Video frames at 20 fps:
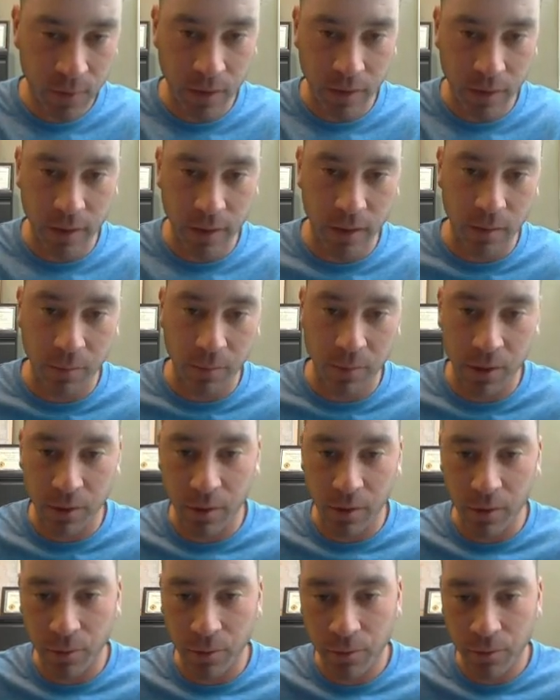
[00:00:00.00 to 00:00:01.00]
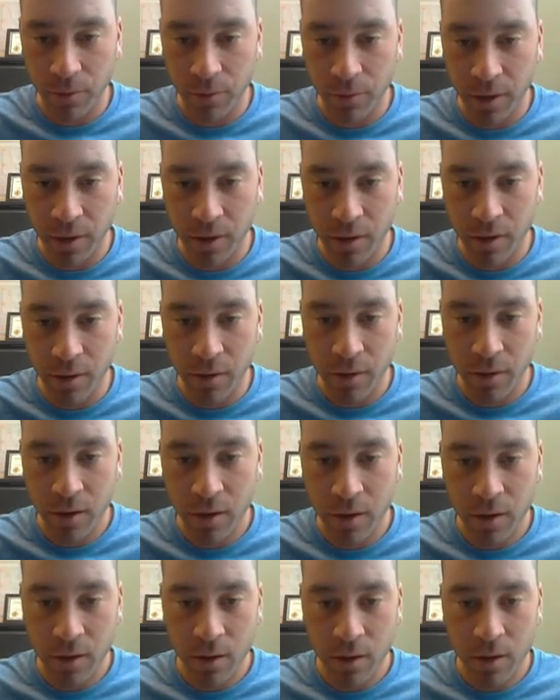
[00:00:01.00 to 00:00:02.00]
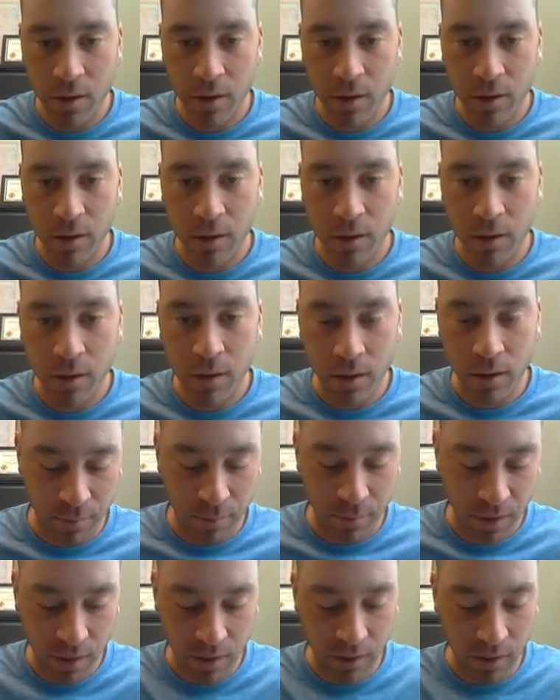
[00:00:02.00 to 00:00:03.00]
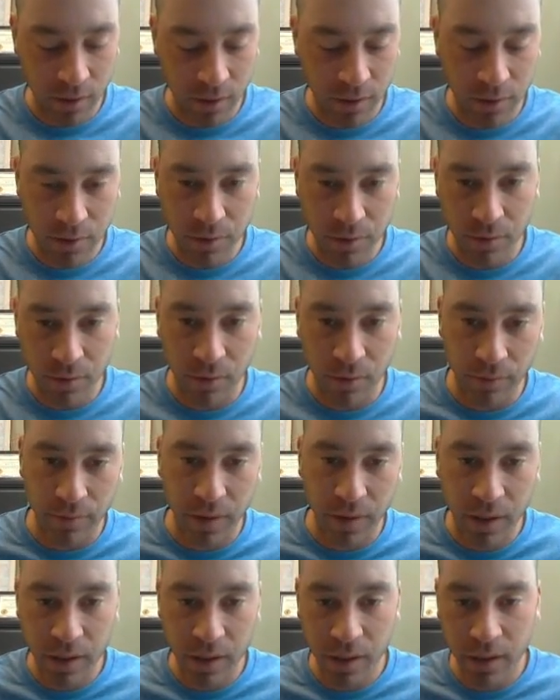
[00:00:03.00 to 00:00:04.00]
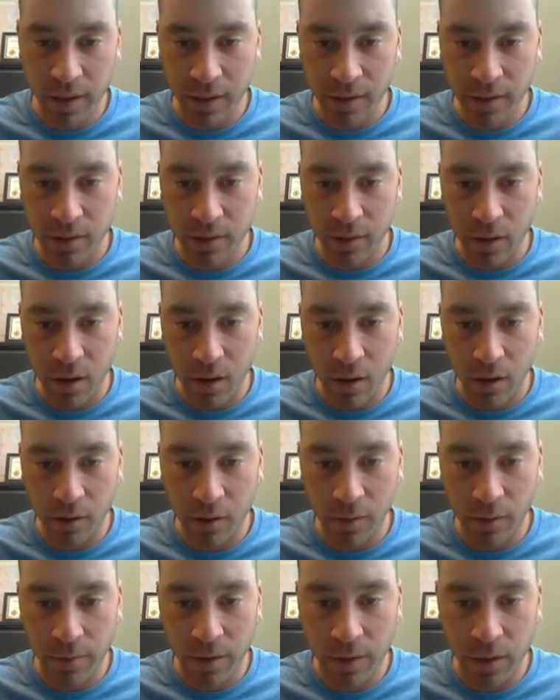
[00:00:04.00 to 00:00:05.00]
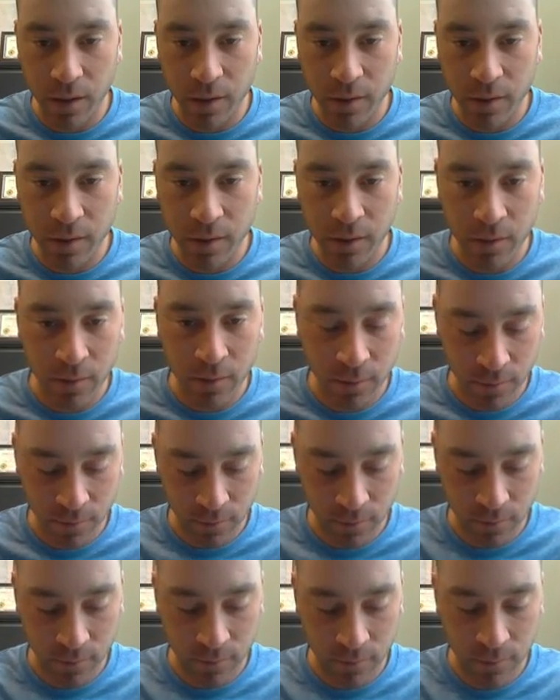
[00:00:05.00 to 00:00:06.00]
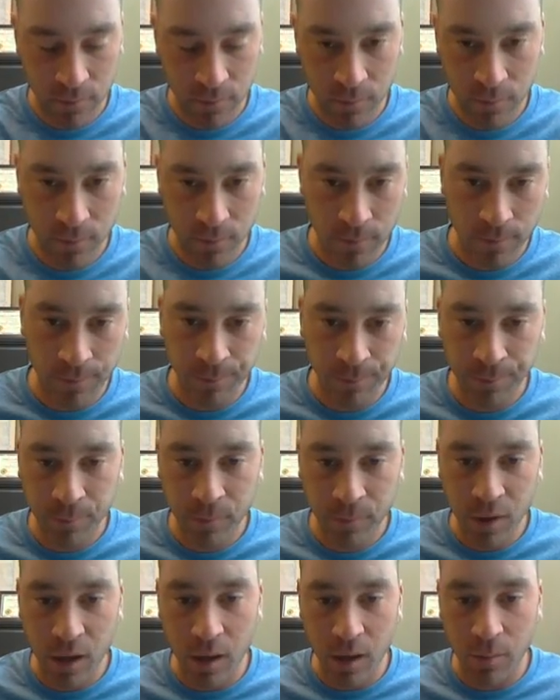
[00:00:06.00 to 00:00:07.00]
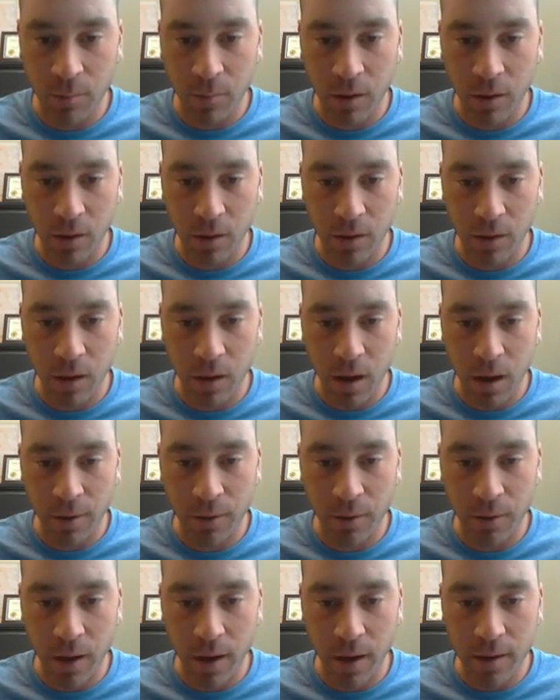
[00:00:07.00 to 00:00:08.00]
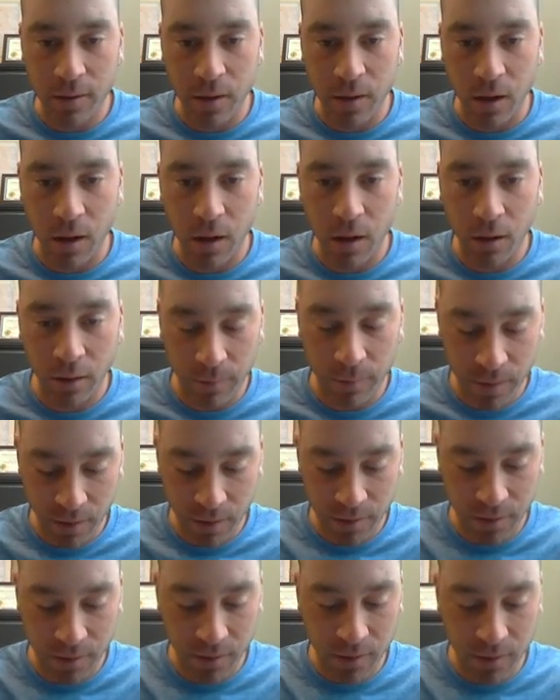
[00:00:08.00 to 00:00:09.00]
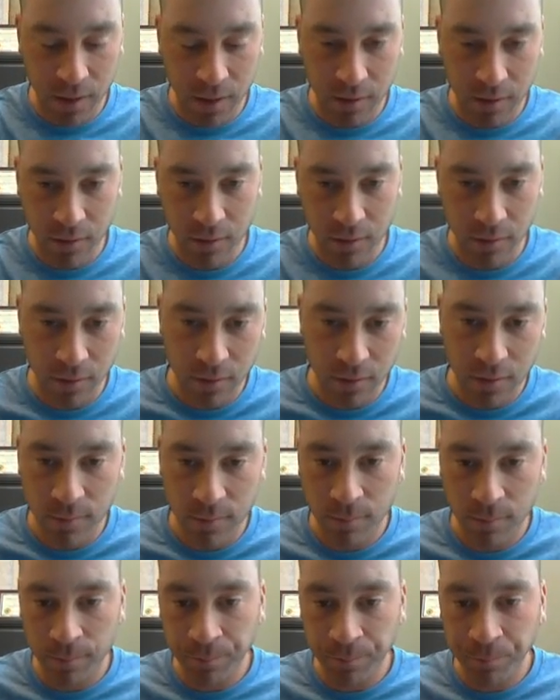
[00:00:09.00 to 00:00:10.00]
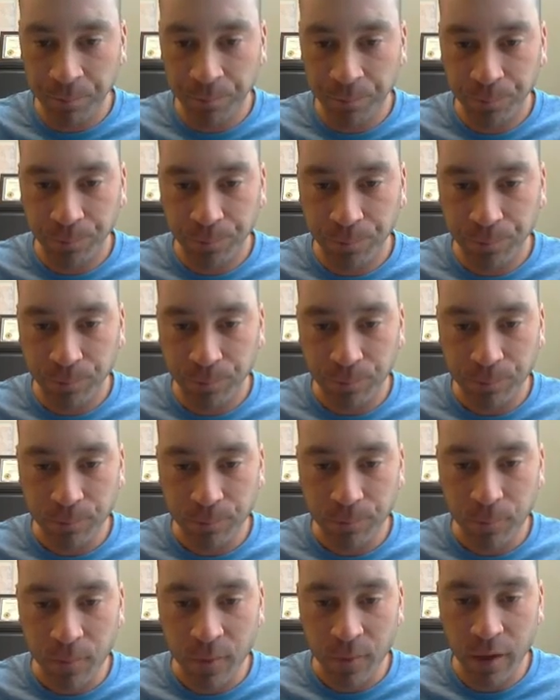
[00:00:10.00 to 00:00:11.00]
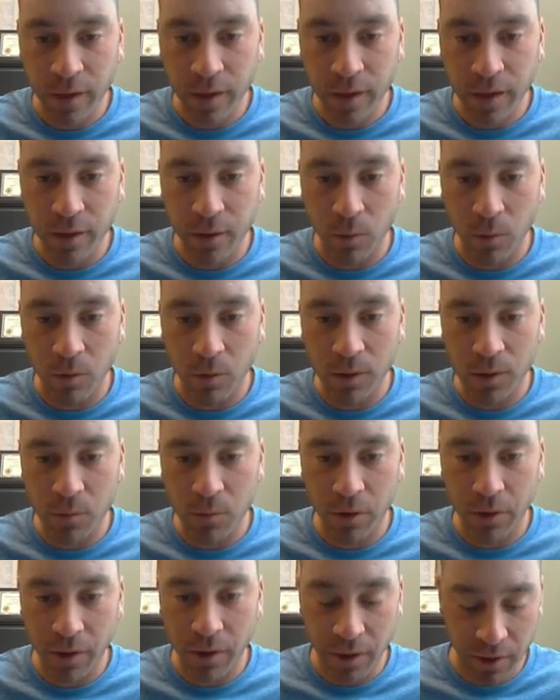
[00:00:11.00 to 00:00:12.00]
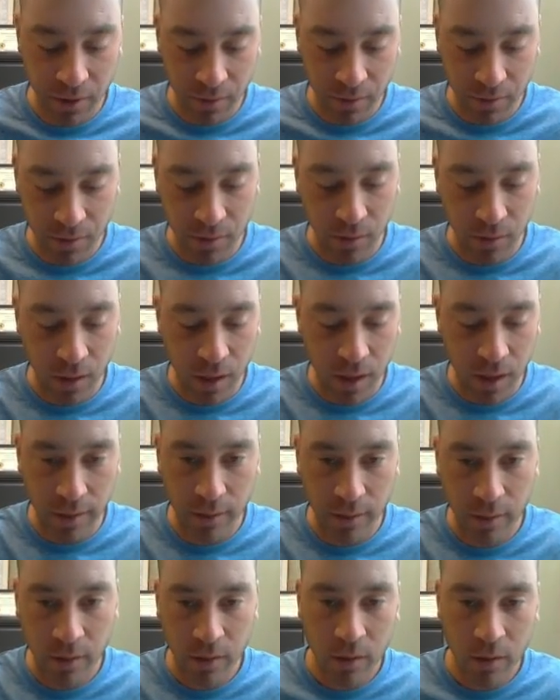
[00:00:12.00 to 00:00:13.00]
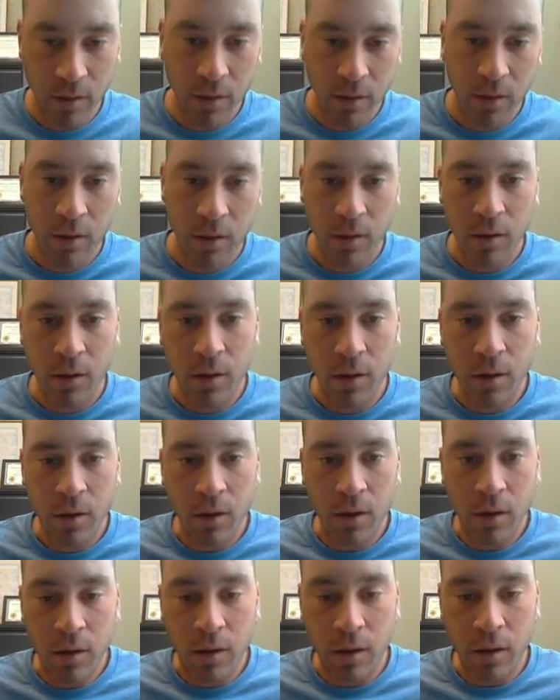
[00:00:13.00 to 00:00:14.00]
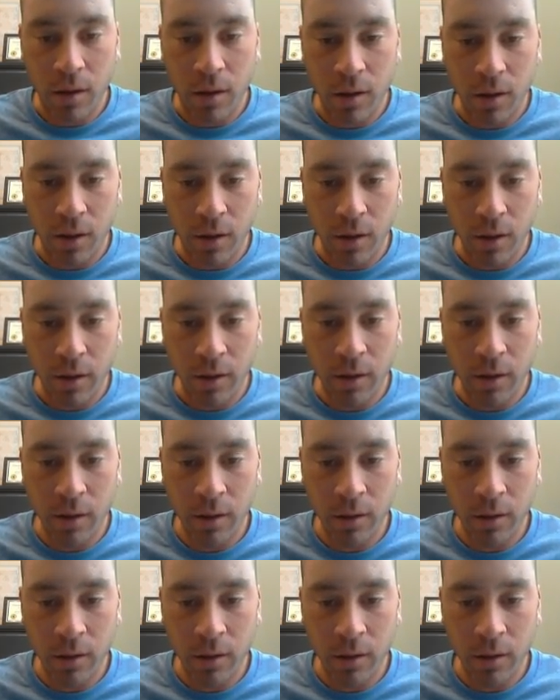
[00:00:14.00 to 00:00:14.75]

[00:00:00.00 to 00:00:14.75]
again, I'm going to go through here. I'm hitting Control V next to all of these. I'm going to authorize all of these extensions. Again, the ones we're going to use a lot are